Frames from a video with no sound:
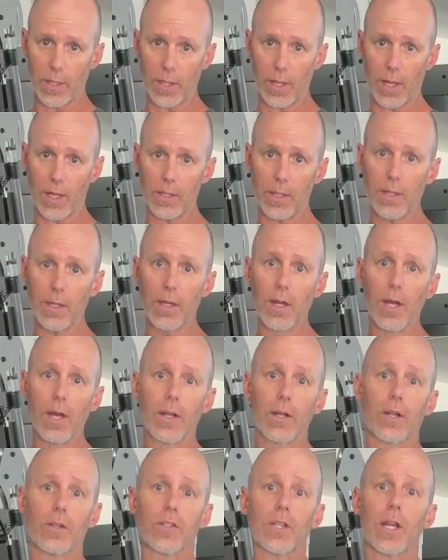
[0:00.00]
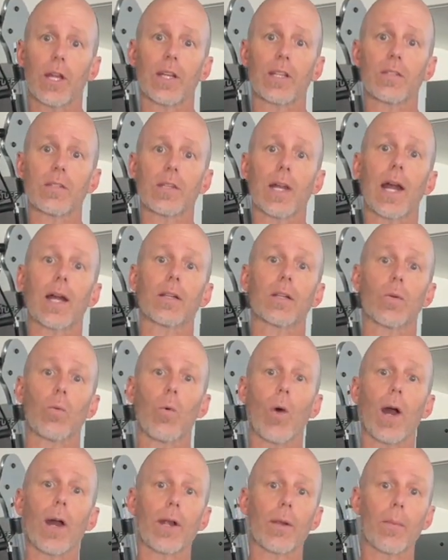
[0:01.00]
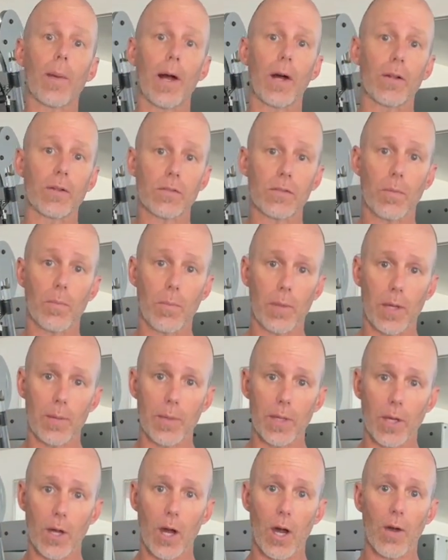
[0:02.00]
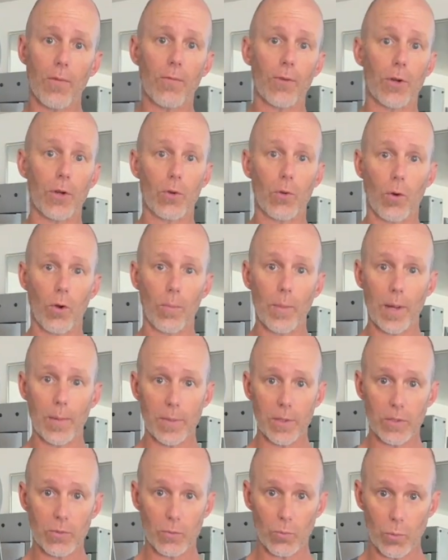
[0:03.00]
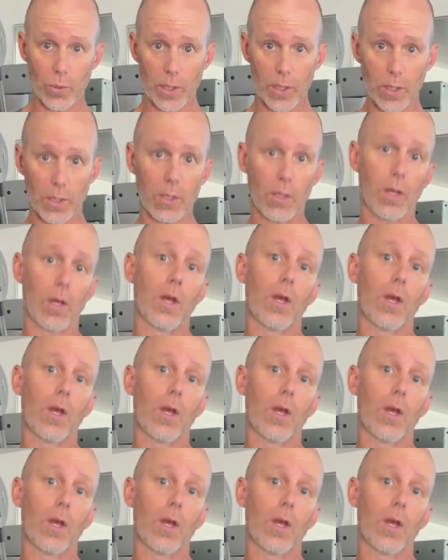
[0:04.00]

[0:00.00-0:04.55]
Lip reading: handy to understand exactly why your balance may be off or your core might be weak